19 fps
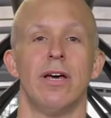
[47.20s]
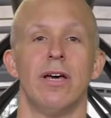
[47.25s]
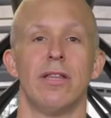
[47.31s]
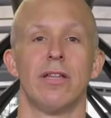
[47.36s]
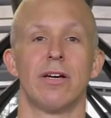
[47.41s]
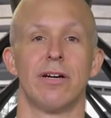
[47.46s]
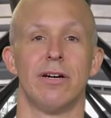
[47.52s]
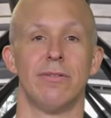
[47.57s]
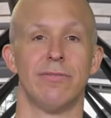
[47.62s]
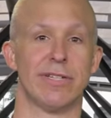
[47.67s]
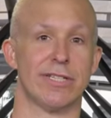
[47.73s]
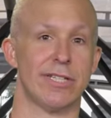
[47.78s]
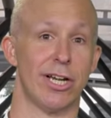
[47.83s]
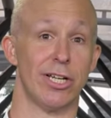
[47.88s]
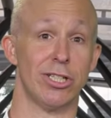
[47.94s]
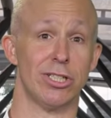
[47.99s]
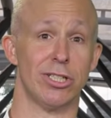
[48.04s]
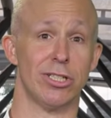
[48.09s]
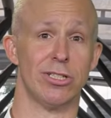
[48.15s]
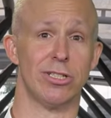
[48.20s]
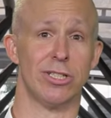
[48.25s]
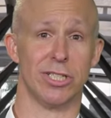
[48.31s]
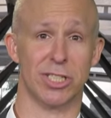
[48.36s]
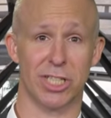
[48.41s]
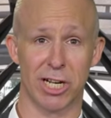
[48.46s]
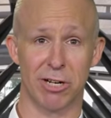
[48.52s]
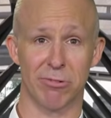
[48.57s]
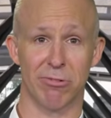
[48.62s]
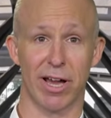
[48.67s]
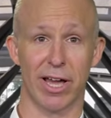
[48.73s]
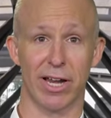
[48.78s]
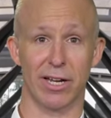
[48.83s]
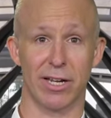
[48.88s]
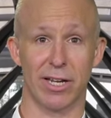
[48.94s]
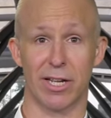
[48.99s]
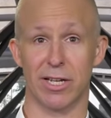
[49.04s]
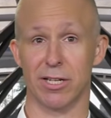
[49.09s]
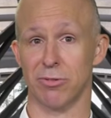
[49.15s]
The conversation
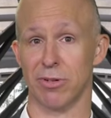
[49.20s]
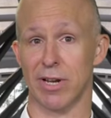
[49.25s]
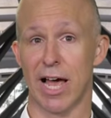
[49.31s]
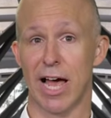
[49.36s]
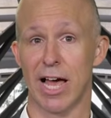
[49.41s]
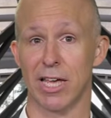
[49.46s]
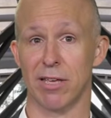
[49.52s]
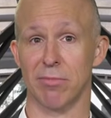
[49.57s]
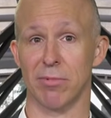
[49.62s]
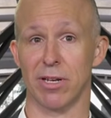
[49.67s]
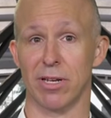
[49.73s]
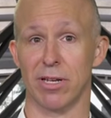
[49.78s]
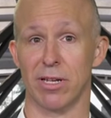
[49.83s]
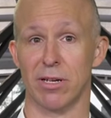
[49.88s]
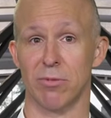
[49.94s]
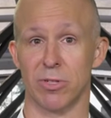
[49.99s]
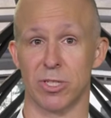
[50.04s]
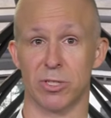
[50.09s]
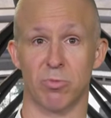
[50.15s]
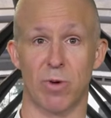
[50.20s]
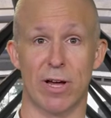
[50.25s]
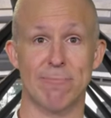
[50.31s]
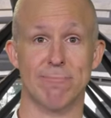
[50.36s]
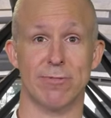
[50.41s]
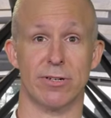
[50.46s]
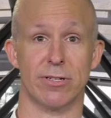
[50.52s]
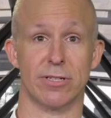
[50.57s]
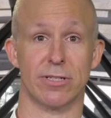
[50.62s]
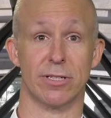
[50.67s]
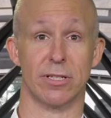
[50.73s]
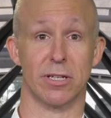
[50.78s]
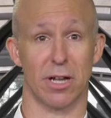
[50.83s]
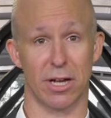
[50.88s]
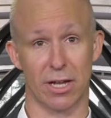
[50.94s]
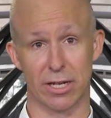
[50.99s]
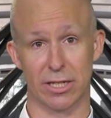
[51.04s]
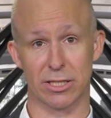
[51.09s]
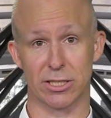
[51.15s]
degenerated into an argument in which one person
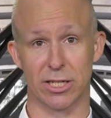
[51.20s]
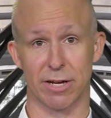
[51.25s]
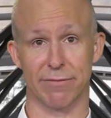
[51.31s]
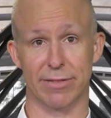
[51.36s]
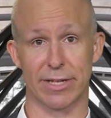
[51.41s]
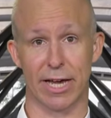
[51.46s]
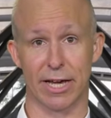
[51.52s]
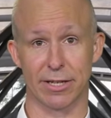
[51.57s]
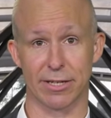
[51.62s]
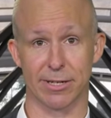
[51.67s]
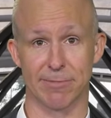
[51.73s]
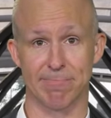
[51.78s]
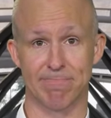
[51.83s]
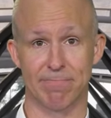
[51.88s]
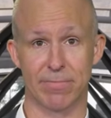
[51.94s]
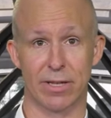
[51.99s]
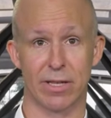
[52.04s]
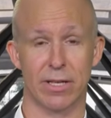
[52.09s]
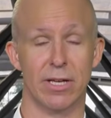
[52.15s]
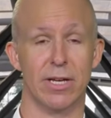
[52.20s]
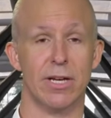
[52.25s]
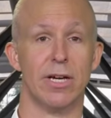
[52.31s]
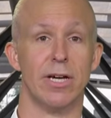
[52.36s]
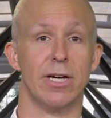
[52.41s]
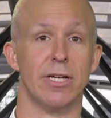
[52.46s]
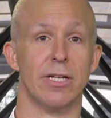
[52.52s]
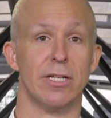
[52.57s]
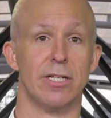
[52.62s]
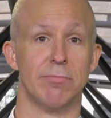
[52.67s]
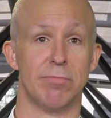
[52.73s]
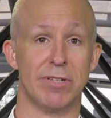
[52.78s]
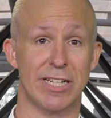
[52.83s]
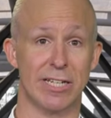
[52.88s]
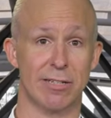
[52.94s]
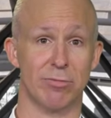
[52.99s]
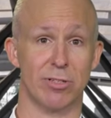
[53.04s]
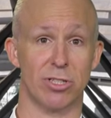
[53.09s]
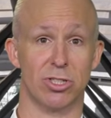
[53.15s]
lightly shoved the other. The
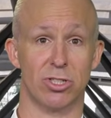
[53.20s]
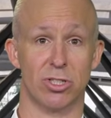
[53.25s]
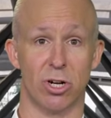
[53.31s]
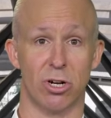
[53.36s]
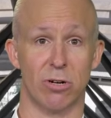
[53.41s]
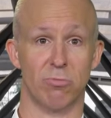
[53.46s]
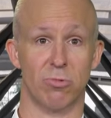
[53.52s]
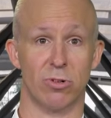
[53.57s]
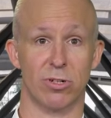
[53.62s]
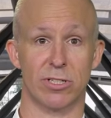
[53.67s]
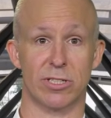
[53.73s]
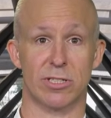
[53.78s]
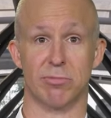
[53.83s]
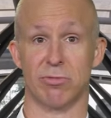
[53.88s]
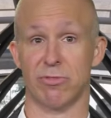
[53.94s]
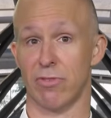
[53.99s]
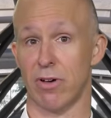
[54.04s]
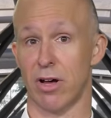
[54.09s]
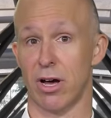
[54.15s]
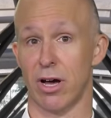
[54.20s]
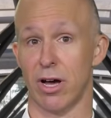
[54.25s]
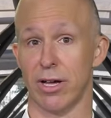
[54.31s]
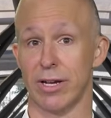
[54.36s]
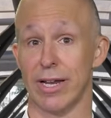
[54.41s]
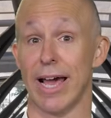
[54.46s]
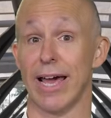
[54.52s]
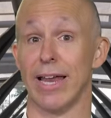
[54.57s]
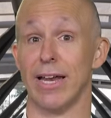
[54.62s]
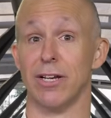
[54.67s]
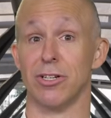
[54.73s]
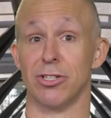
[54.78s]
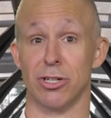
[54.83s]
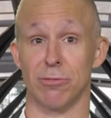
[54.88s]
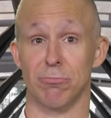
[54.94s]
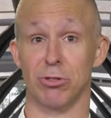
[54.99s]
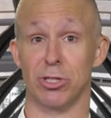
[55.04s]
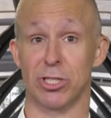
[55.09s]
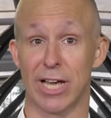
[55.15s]
participants' job was to provide an
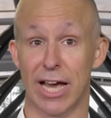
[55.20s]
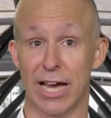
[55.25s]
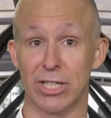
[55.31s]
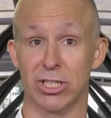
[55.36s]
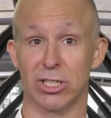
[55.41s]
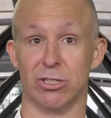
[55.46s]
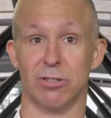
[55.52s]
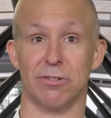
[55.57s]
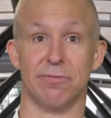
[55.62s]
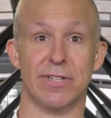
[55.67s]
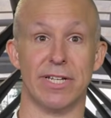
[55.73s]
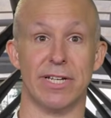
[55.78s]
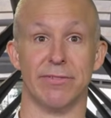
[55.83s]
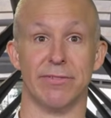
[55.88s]
interpretation of the